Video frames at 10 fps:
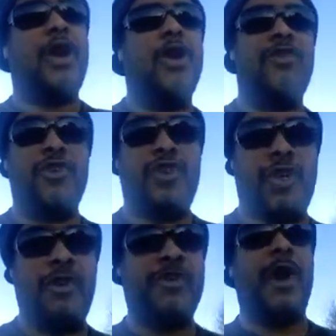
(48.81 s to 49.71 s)

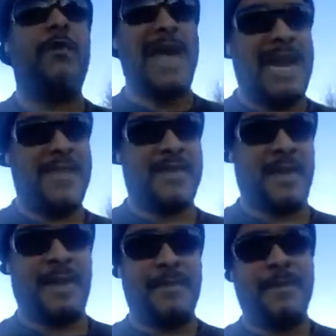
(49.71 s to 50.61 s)
constitutes our
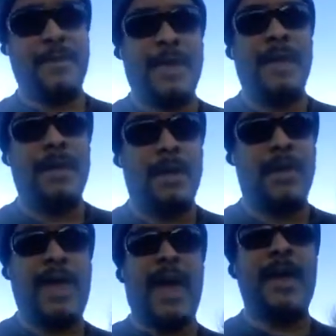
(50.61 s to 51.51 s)
reality,
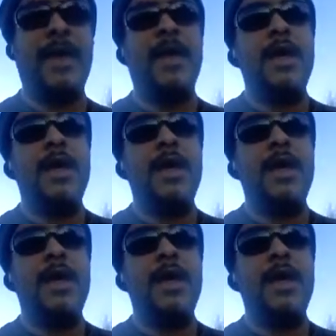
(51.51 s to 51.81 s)
okay?